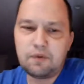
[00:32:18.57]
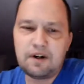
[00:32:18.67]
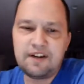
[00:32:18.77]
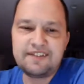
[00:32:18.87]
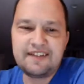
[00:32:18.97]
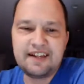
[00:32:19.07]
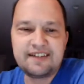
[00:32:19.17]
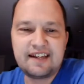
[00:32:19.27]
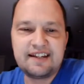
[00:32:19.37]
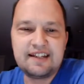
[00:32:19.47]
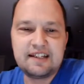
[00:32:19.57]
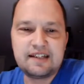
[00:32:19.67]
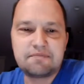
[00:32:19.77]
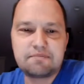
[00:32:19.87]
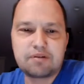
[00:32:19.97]
one of these days I need
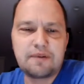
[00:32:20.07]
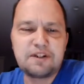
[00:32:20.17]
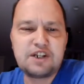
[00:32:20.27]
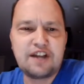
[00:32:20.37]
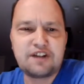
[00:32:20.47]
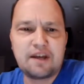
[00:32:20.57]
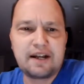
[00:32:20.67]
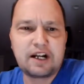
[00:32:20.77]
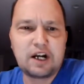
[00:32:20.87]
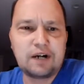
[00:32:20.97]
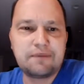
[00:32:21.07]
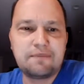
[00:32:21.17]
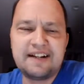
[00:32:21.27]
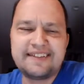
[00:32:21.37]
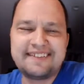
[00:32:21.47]
to probably change out my car,
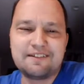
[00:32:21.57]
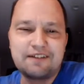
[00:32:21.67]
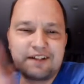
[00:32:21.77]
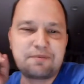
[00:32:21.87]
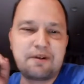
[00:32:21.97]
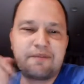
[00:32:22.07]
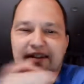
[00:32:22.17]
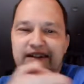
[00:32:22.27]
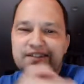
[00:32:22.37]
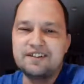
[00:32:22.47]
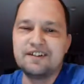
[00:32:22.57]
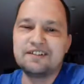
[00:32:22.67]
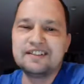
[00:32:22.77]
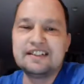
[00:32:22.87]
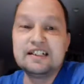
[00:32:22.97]
but it still runs perfectly,
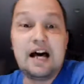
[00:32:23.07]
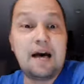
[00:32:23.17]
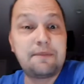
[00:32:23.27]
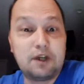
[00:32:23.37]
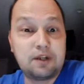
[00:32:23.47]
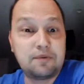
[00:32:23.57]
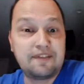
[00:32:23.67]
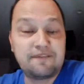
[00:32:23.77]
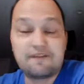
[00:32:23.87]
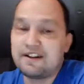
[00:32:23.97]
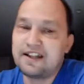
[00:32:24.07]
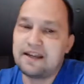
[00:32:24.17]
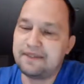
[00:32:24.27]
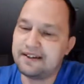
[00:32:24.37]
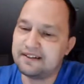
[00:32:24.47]
so I'm good with it for the
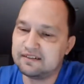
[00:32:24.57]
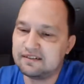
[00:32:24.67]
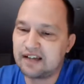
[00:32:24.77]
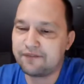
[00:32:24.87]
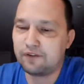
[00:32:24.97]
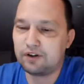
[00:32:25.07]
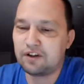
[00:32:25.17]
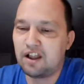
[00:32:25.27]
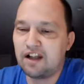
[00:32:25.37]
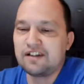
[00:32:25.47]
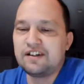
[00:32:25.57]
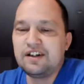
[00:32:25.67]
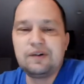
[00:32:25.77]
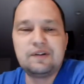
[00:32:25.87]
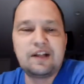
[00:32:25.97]
time being. I've learned long
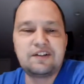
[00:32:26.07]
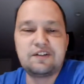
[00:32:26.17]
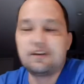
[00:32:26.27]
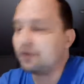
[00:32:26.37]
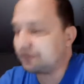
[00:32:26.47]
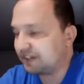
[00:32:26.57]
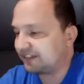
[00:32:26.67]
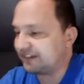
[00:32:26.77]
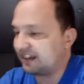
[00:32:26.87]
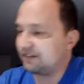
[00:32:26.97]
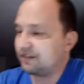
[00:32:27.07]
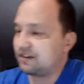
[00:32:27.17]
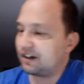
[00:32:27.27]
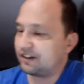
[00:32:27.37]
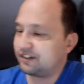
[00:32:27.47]
ago not to go chasing out new
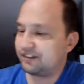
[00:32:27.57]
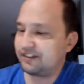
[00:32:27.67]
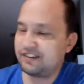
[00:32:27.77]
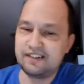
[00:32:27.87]
cars.